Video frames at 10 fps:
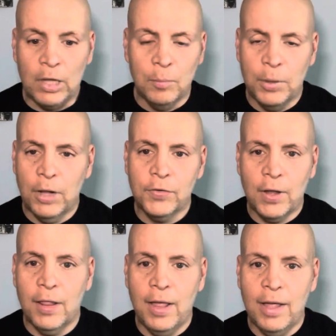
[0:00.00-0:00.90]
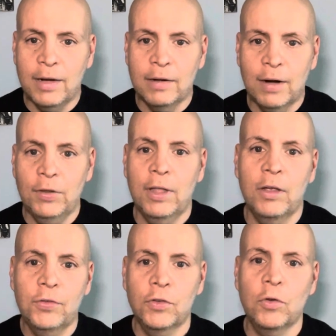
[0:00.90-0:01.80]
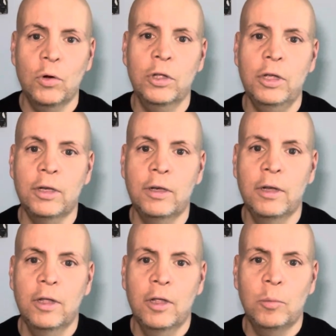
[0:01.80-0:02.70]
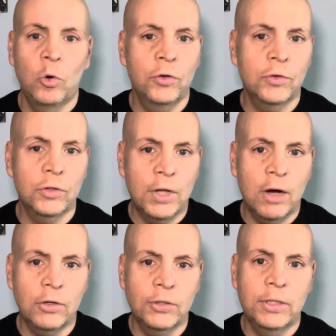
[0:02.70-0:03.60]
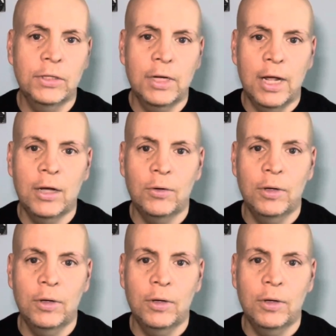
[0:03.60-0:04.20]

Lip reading: But outside of that, everything else is going good. Boys are in soccer season now.